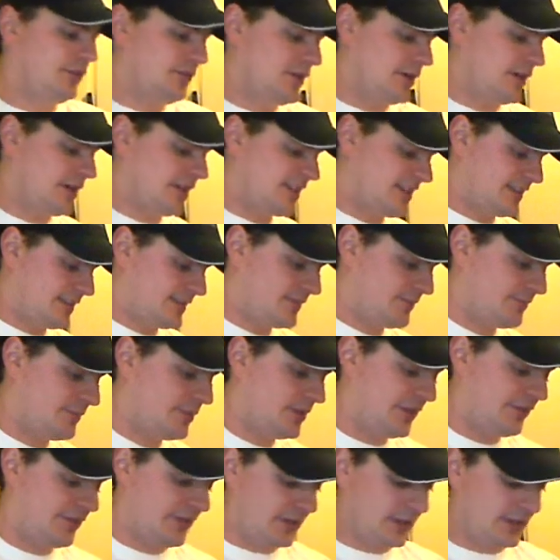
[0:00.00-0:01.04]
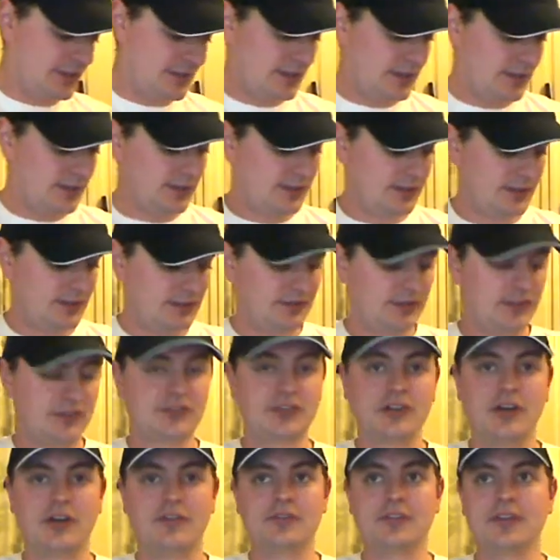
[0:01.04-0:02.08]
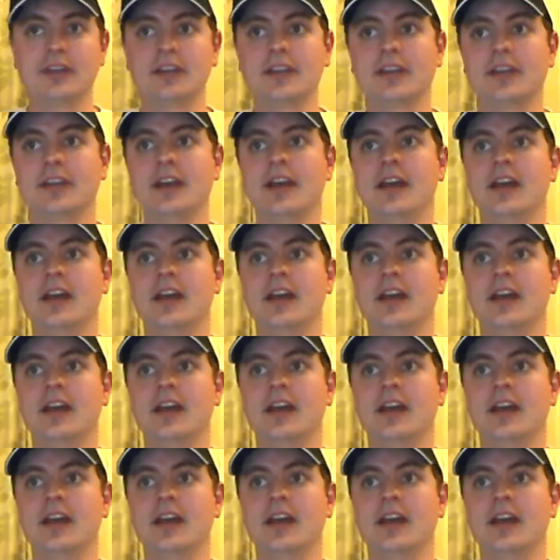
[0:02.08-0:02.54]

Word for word: works perfectly, he says confidently.